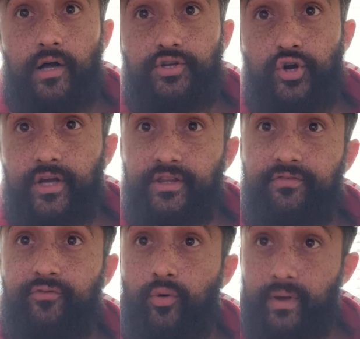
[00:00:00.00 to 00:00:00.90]
during the
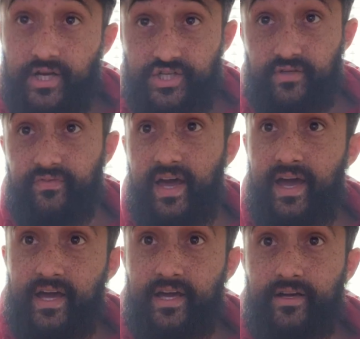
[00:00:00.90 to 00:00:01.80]
formation of the
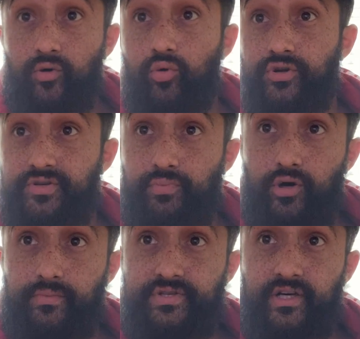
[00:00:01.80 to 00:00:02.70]
egg or
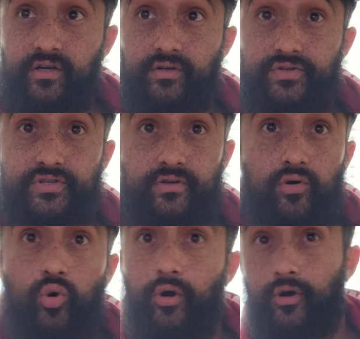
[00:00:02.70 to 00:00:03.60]
sperm cells
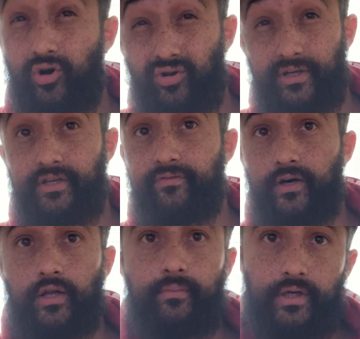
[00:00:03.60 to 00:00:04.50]
or an early
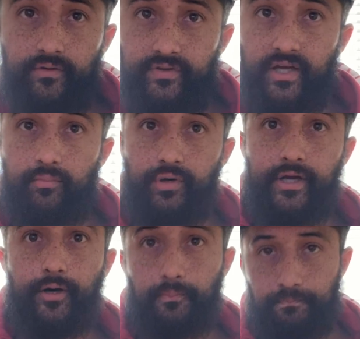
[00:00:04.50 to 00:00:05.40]
development of the
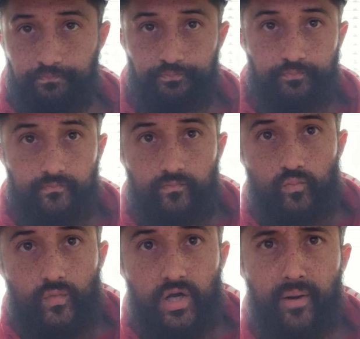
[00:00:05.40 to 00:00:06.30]
embryo.
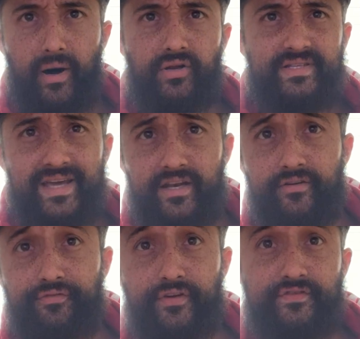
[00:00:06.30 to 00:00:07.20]
About 10
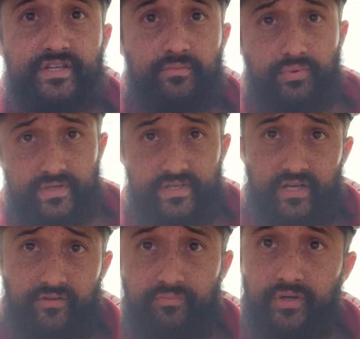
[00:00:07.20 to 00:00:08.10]
to
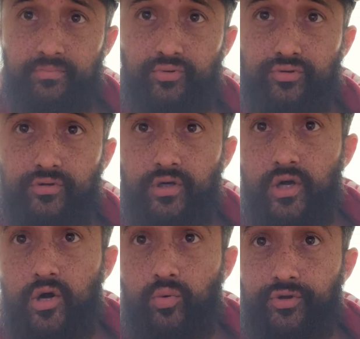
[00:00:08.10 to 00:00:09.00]
15% of people
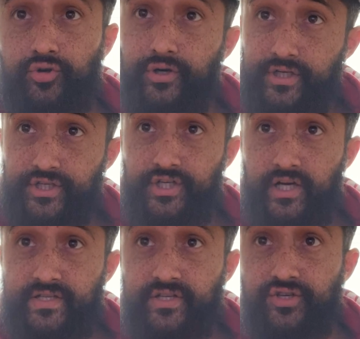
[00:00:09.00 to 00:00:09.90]
with
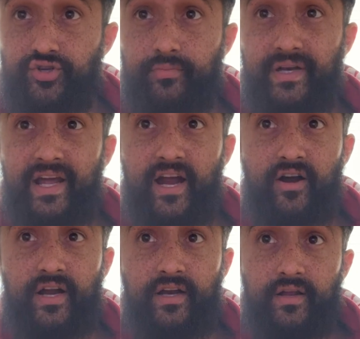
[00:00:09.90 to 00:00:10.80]
Cri-Du-Chat syndrome
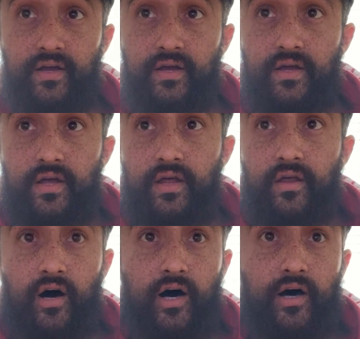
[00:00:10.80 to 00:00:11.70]
inherit
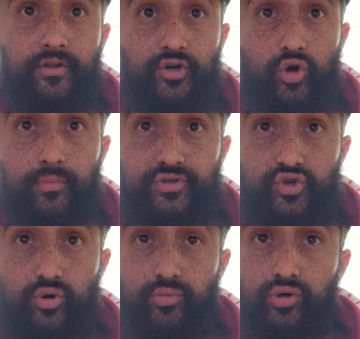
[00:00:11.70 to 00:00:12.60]
the
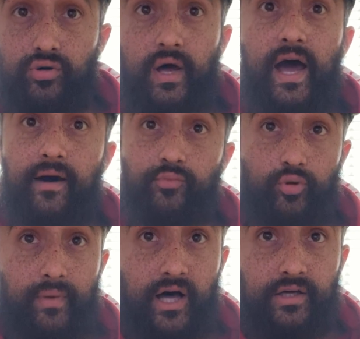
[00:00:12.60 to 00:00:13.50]
chromosomal
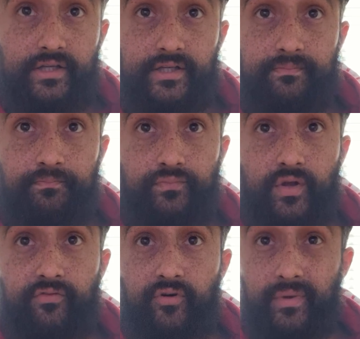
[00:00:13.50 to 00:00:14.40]
abnormality
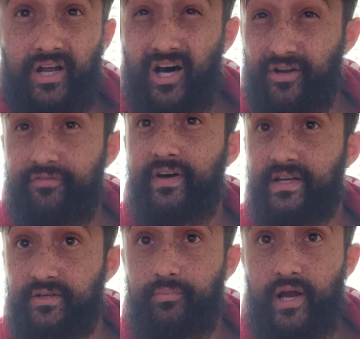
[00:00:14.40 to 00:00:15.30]
from an
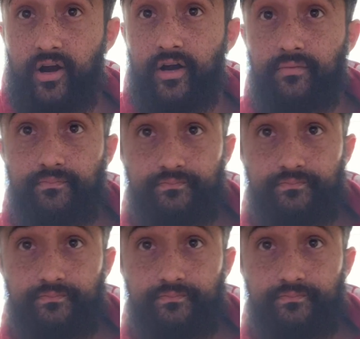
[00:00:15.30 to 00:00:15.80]
unaffected parent.